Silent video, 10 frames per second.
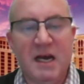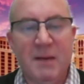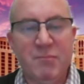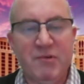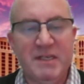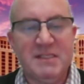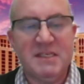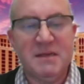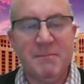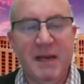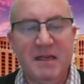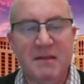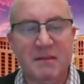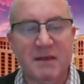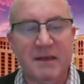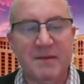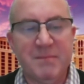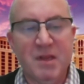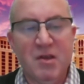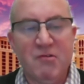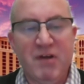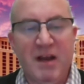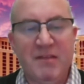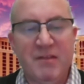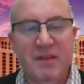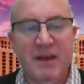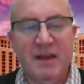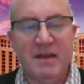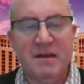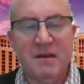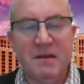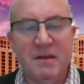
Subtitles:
operates independently rather than